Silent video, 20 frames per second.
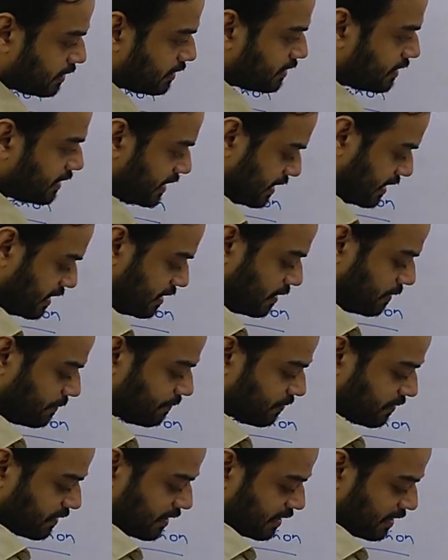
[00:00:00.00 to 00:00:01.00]

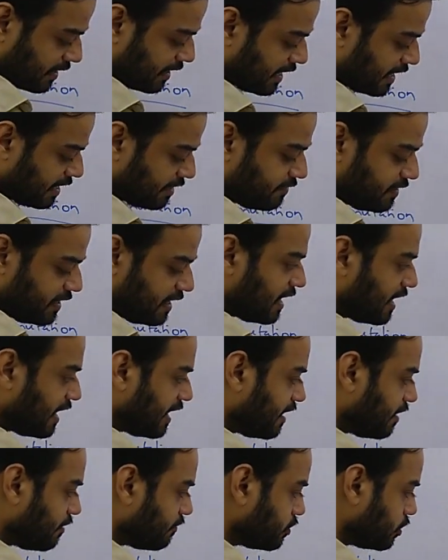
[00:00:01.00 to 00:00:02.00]
then I will
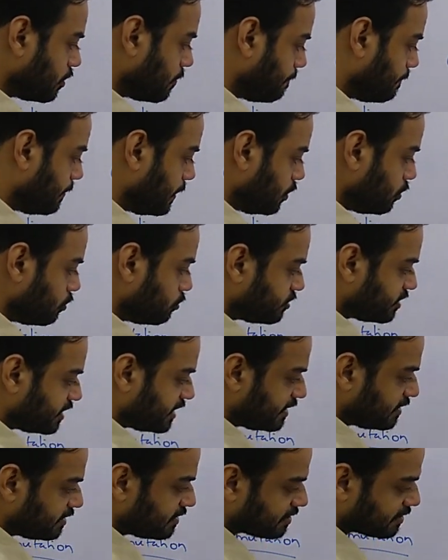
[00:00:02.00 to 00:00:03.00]
have the blue
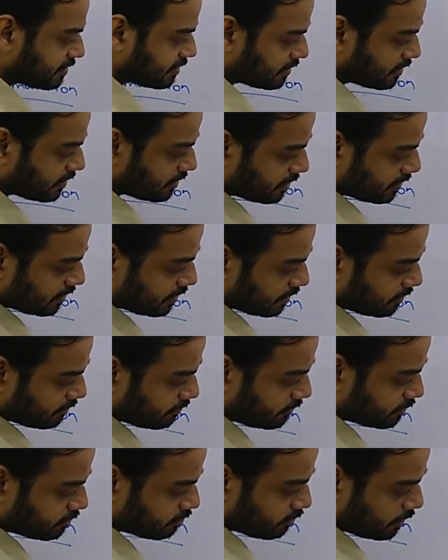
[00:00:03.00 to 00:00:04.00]
genes
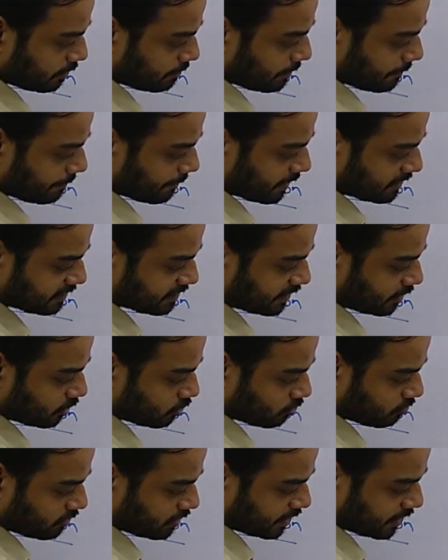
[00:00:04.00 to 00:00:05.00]
which will be present
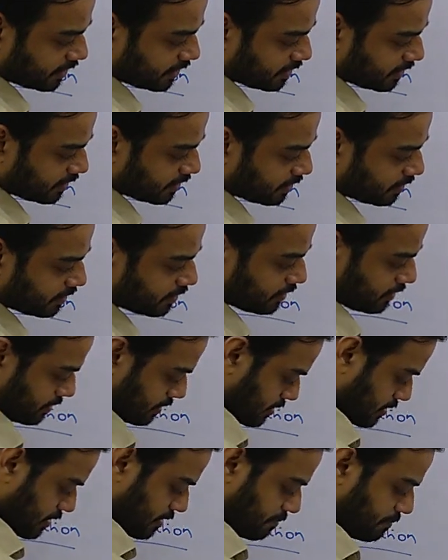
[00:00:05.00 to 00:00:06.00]
over here
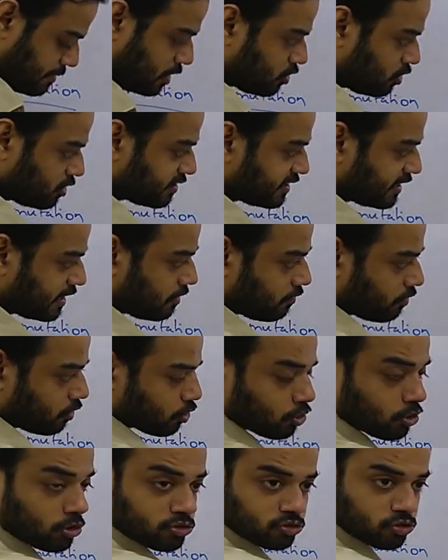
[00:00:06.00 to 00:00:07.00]
because they have
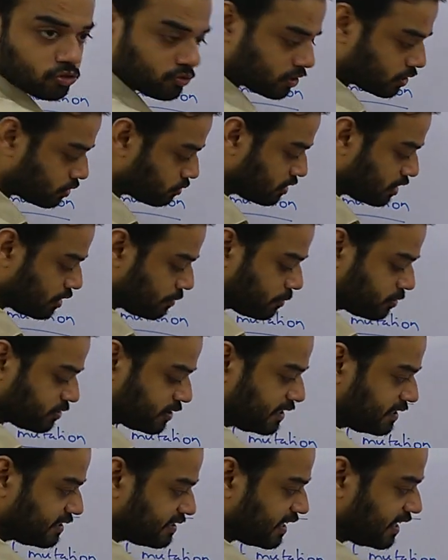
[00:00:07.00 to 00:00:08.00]
crossed over to the
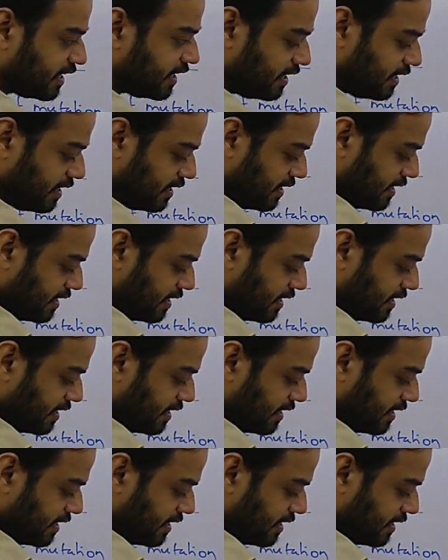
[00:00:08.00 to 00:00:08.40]
opposite side,